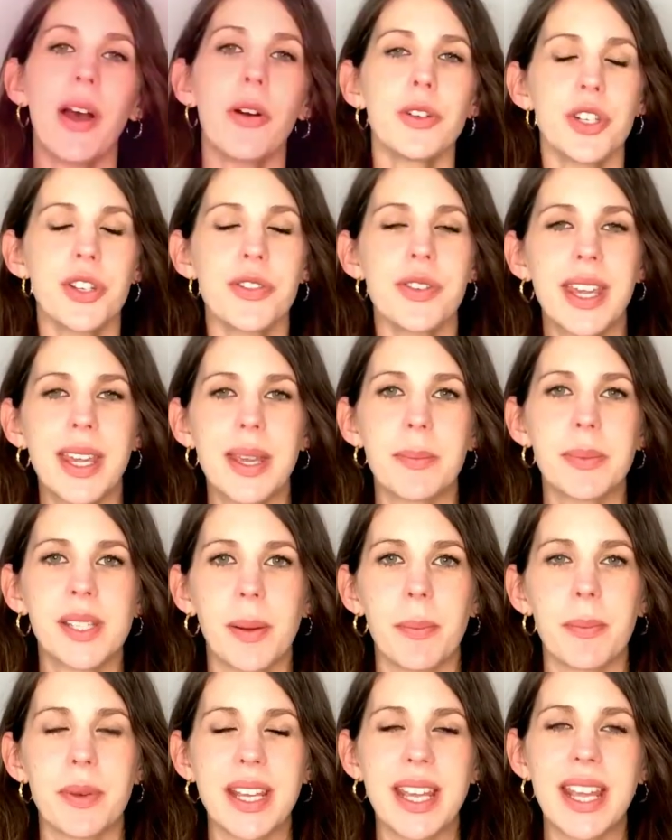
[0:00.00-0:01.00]
do you keep
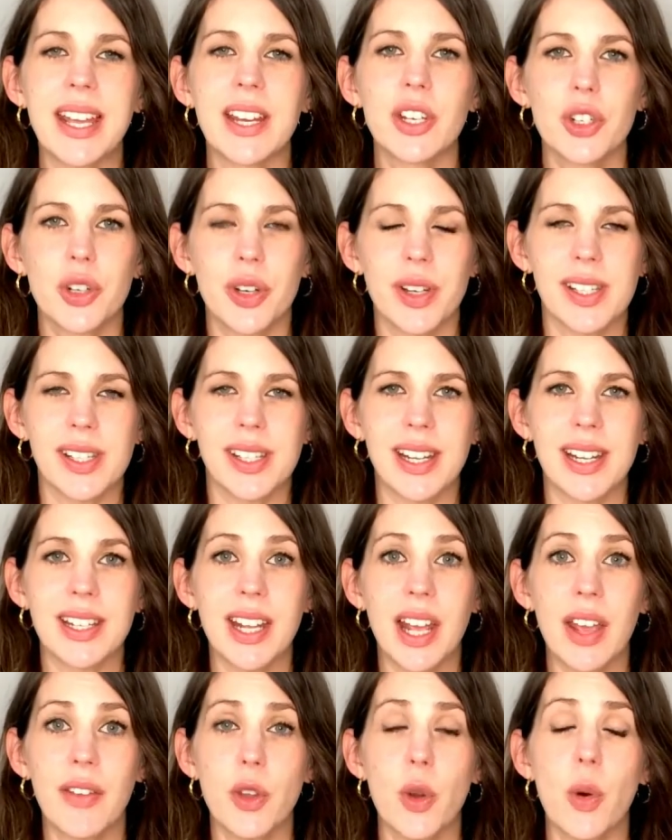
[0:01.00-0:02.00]
somebody interested
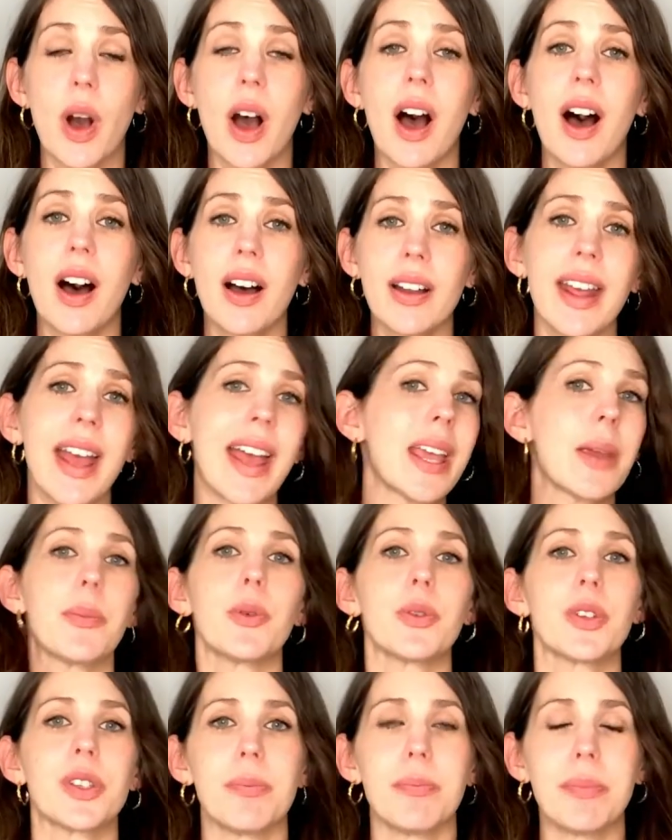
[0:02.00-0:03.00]
if you're
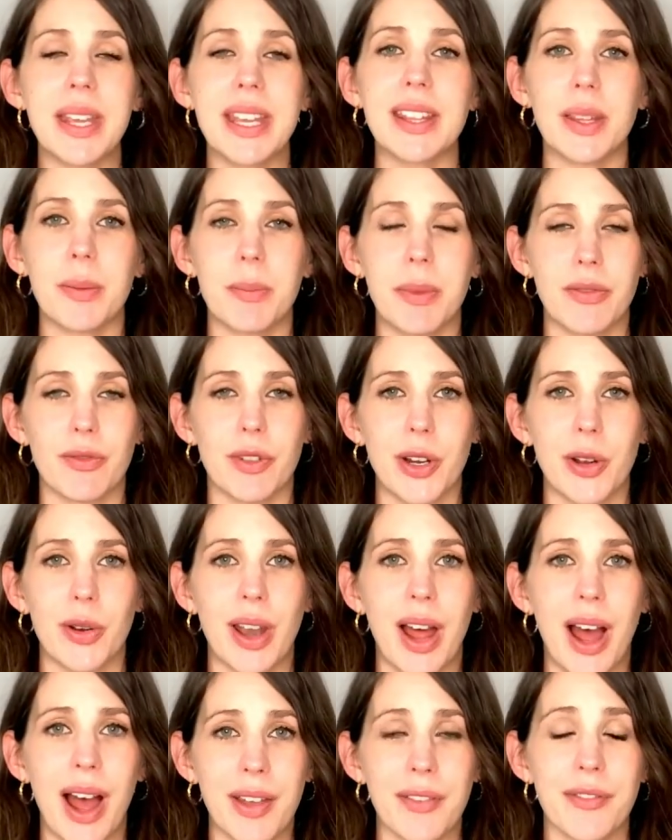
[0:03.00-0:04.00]
unable to meet them in real
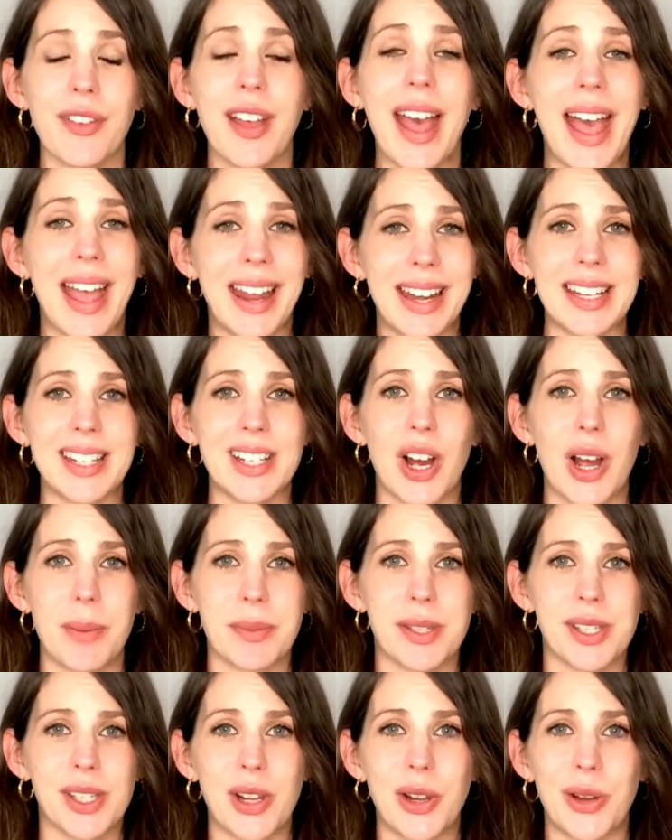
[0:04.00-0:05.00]
life anytime
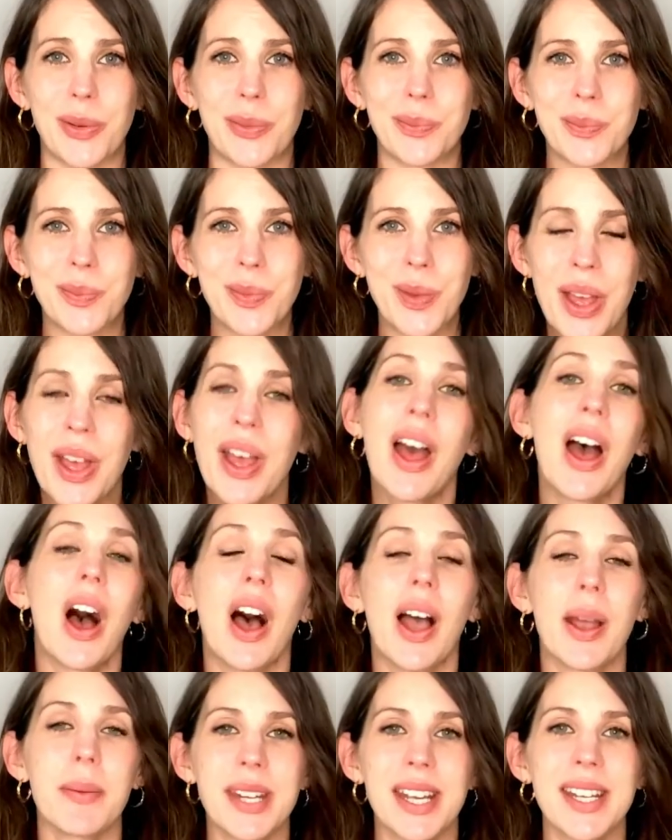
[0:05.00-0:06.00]
soon?
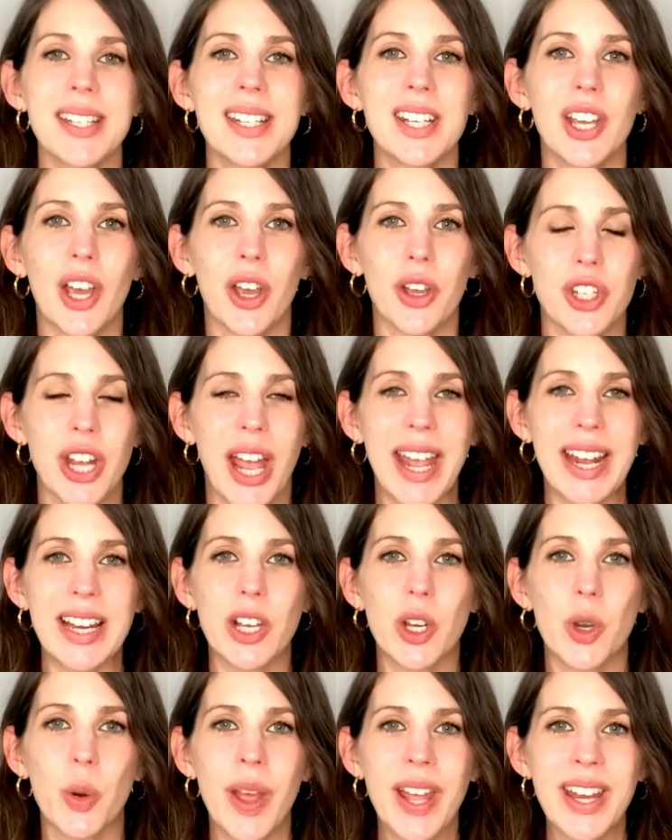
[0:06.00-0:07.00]
I'm dating coach Hayley
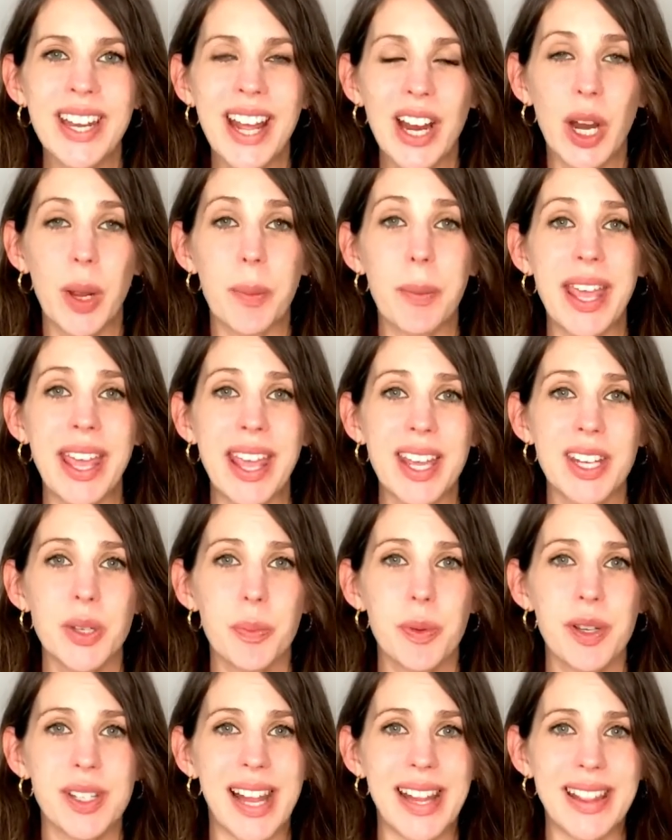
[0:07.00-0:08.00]
Quinn, and I'm here to
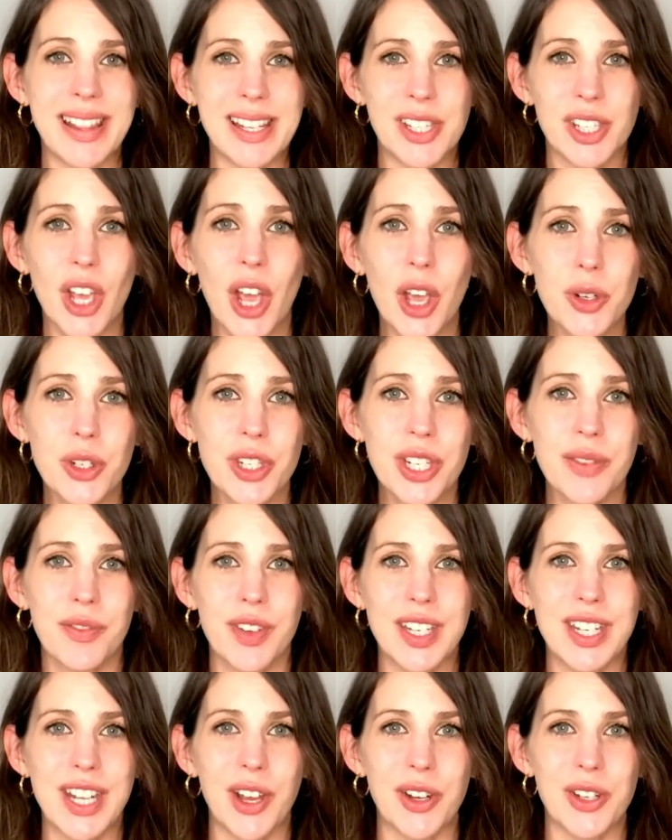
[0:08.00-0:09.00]
present this coaching
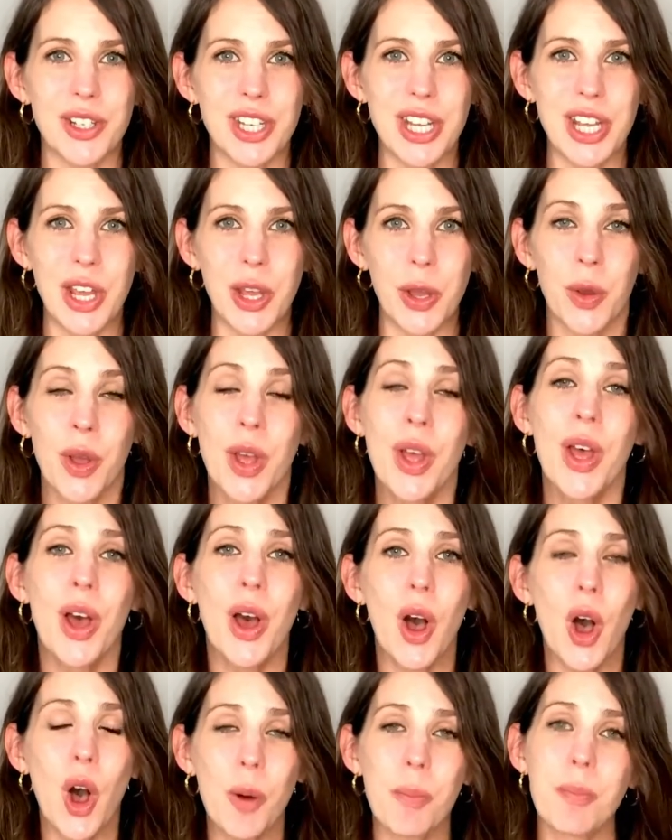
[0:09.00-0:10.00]
video to you
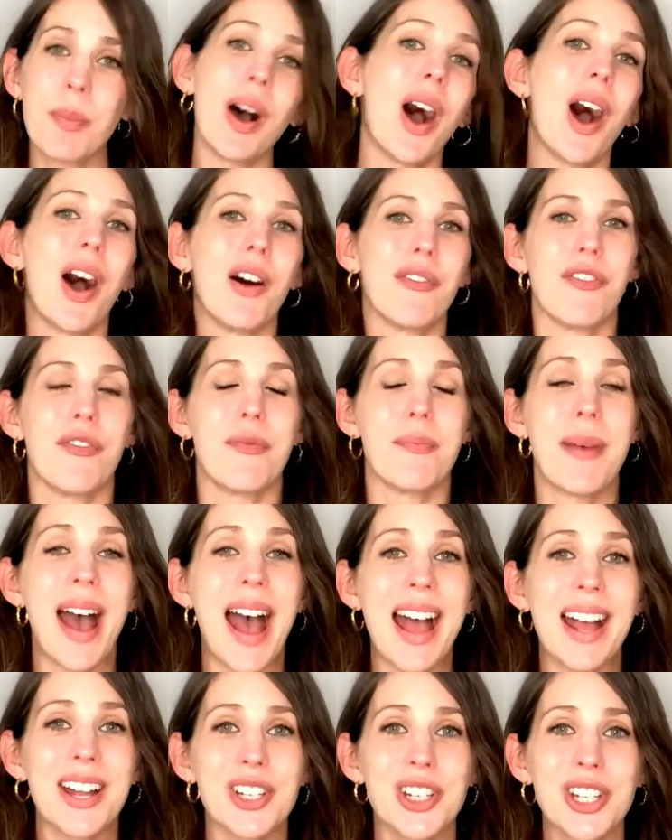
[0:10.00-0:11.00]
on behalf of
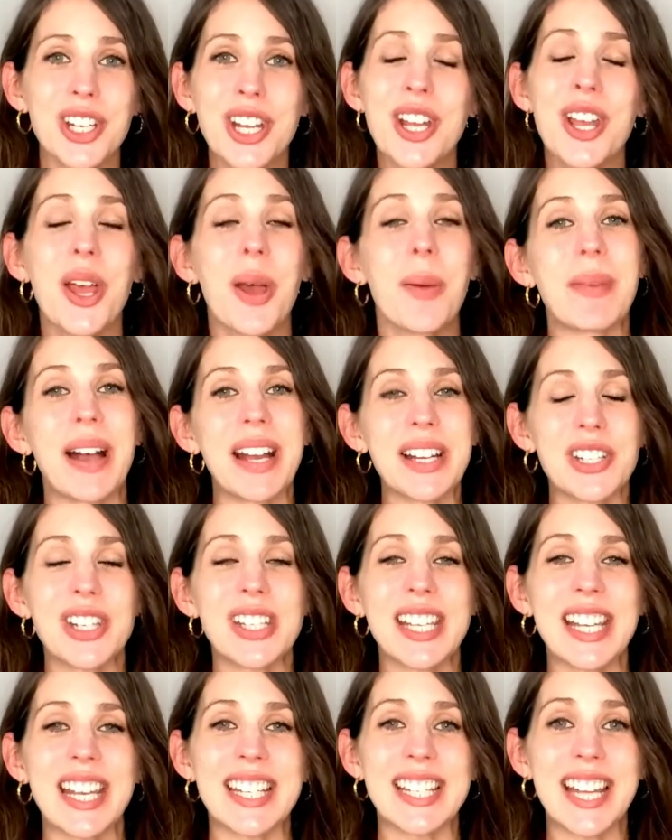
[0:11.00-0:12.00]
Match. Match
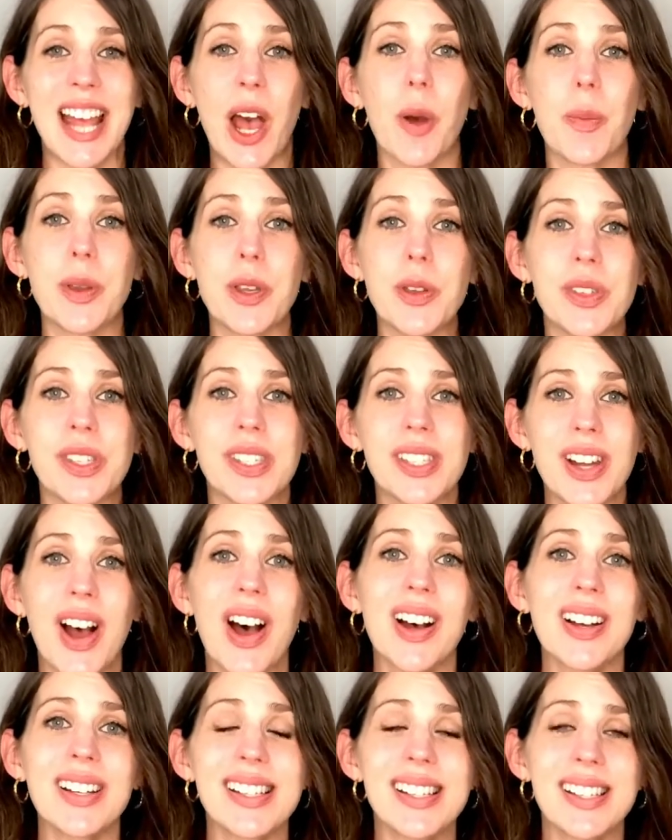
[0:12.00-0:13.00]
is here to help you
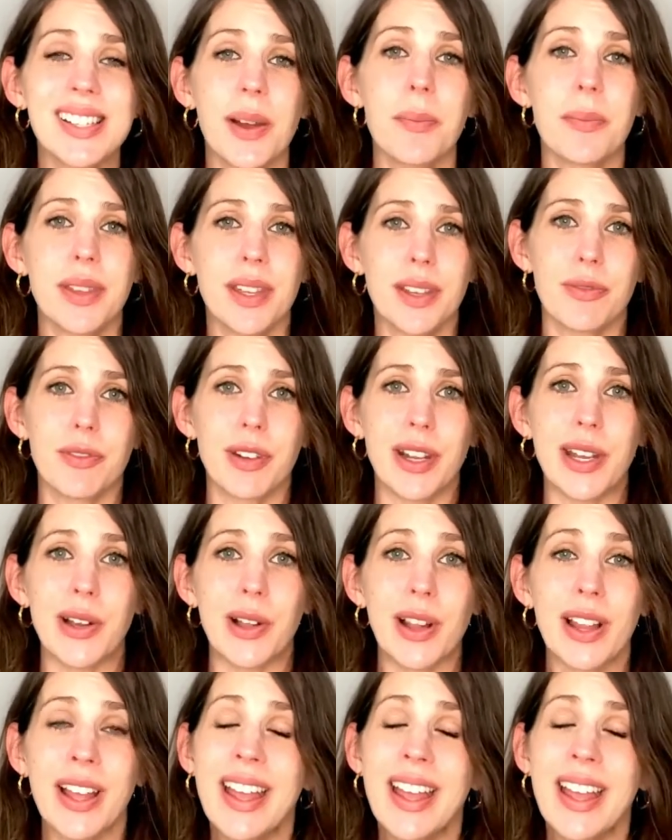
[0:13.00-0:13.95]
start something real,